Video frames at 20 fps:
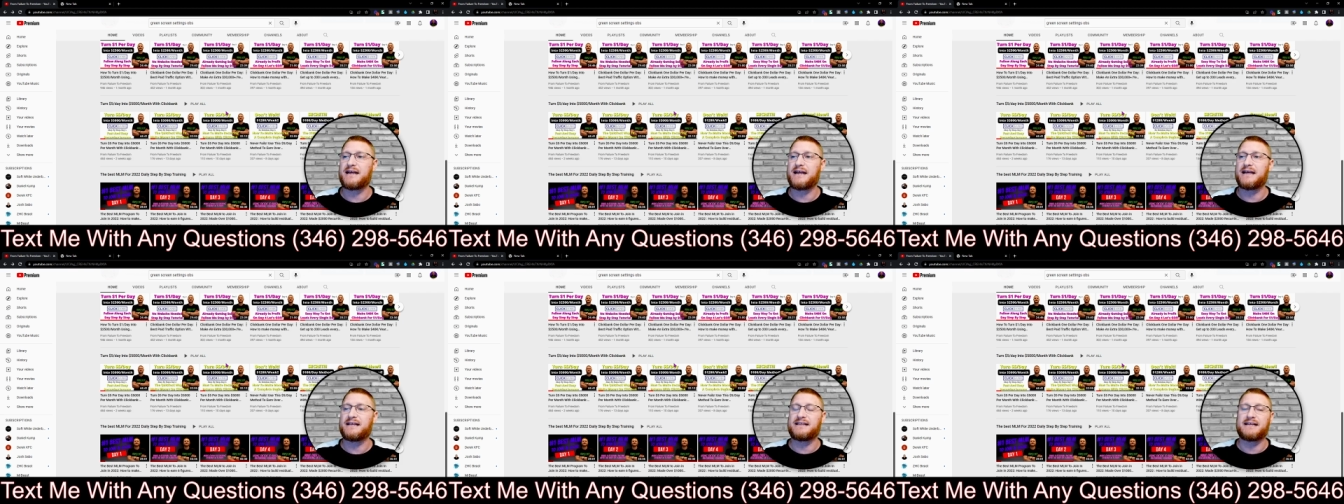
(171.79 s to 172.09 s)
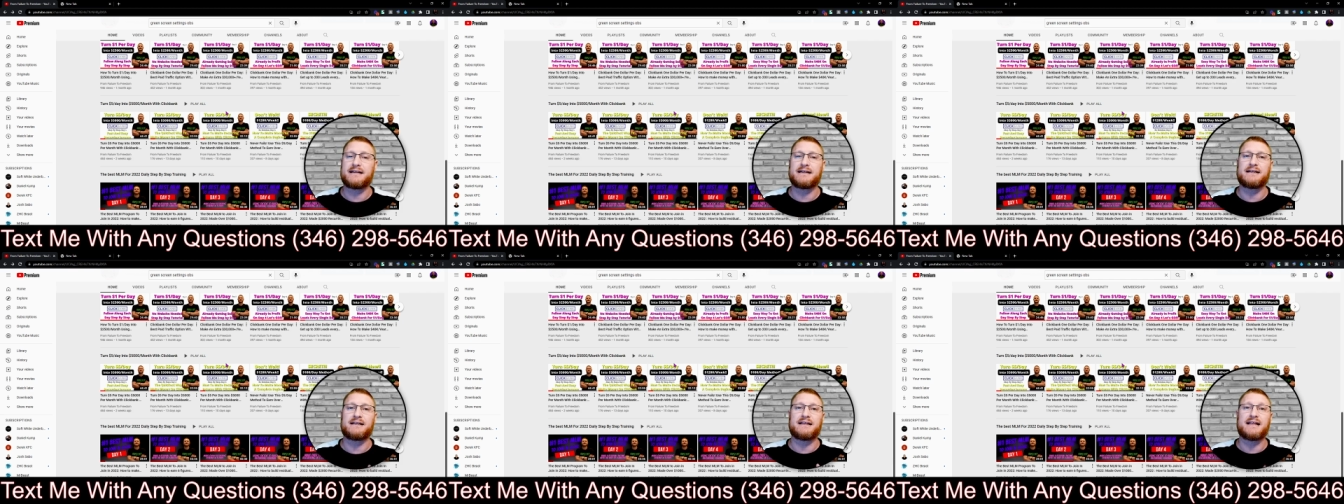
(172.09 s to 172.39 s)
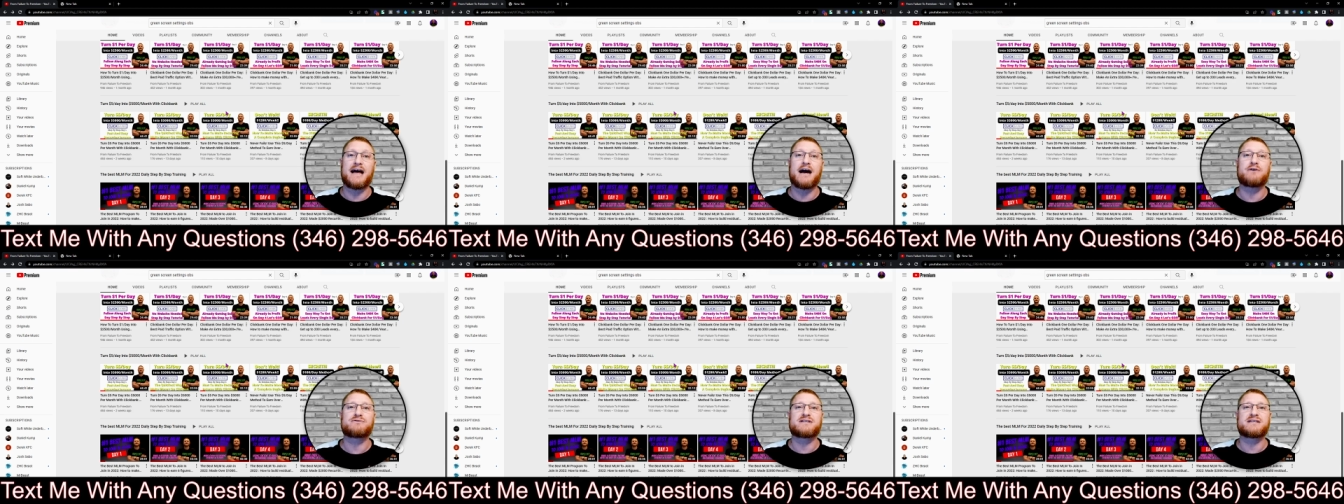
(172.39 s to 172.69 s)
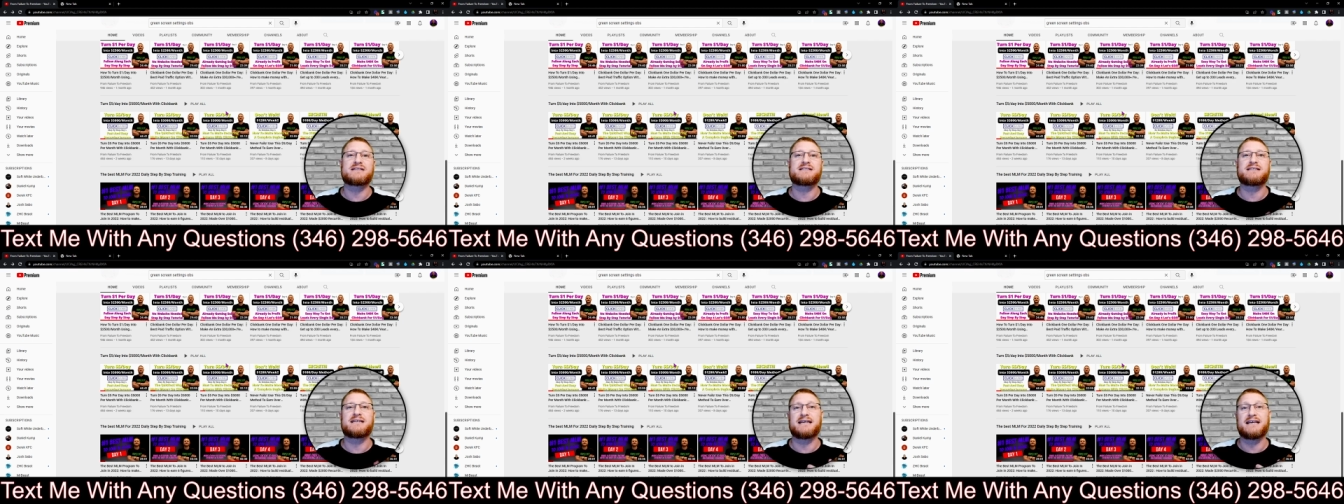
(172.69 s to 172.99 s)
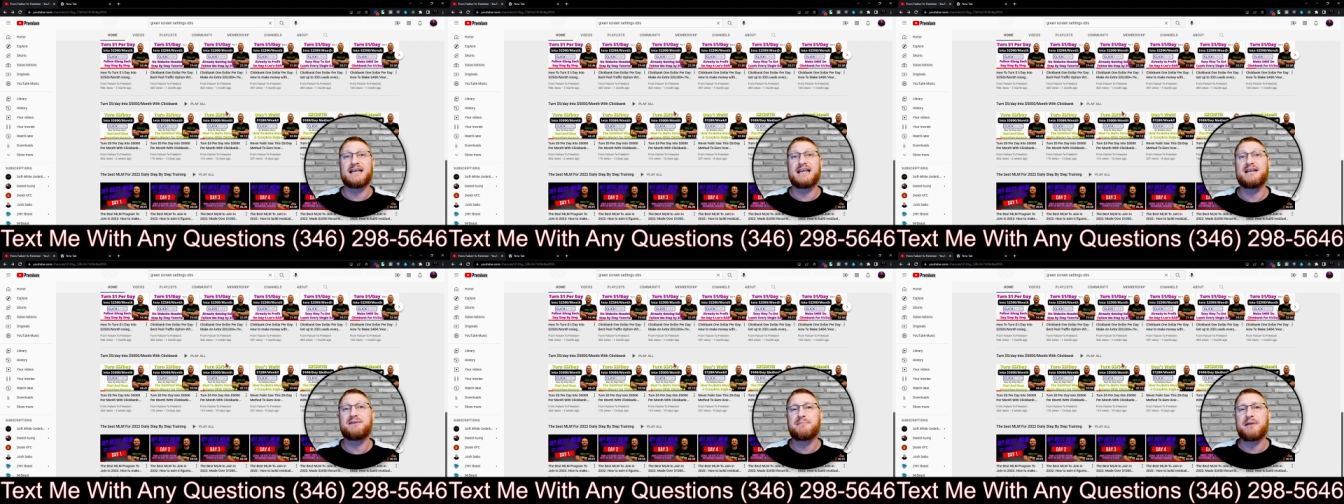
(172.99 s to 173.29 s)
and then it allows us to
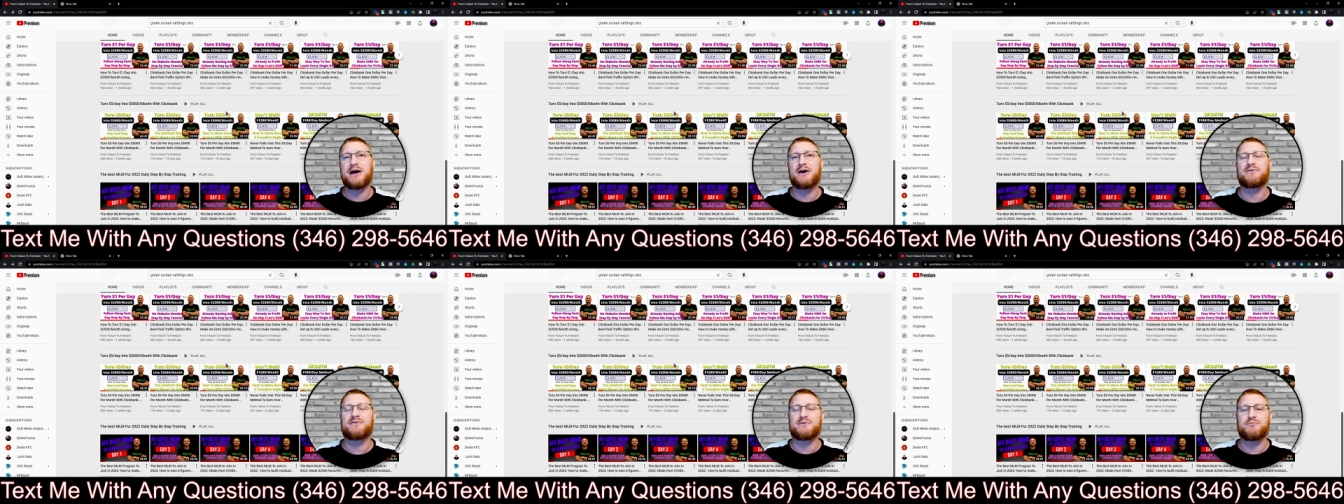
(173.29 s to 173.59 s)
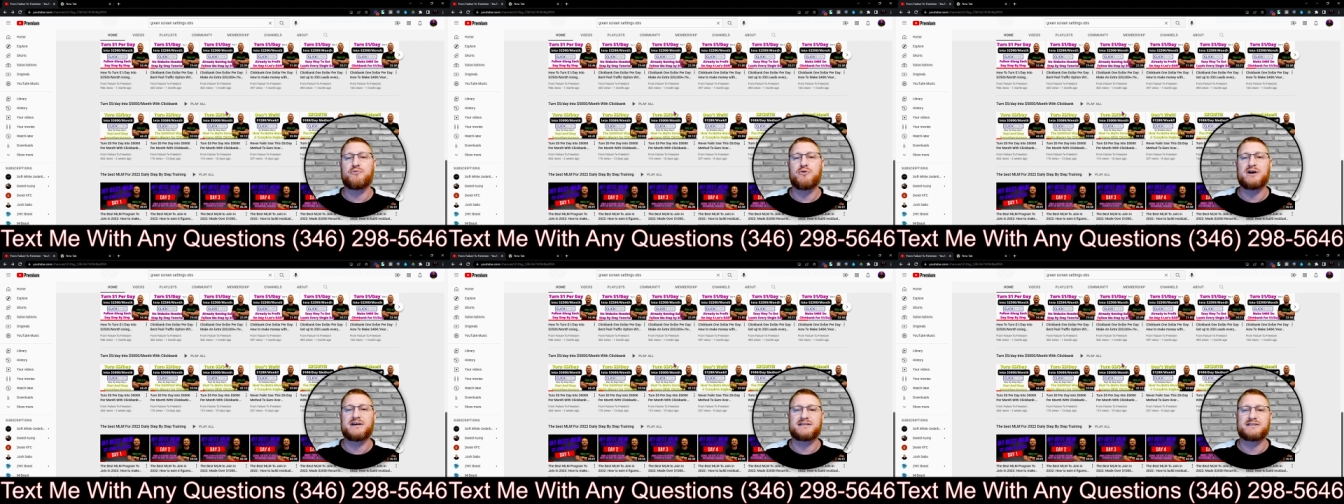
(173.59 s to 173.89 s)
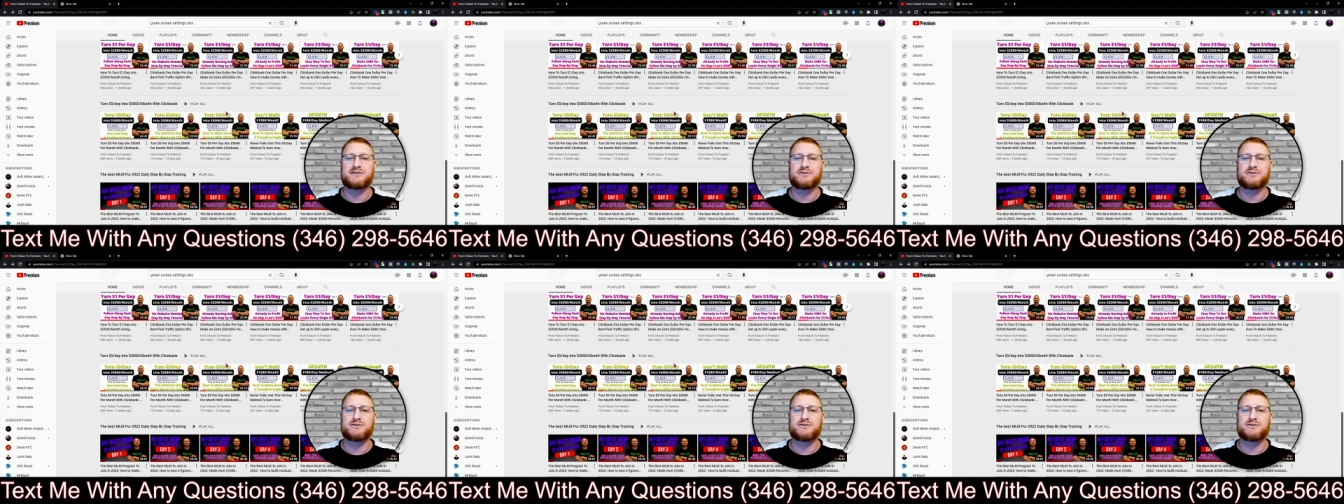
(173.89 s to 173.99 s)
email them once.